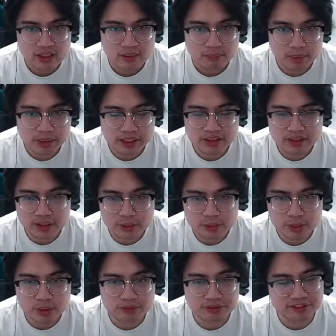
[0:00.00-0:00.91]
But in
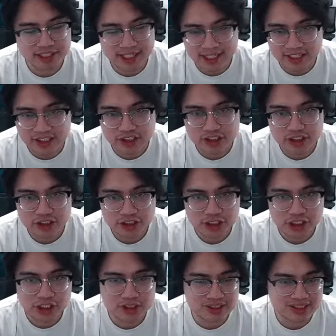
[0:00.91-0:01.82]
terms of range,
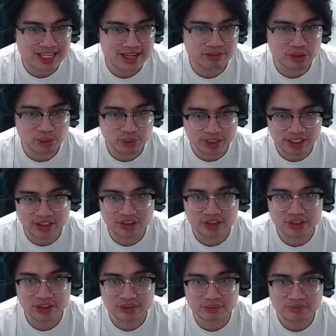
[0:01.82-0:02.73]
she doesn't have the range.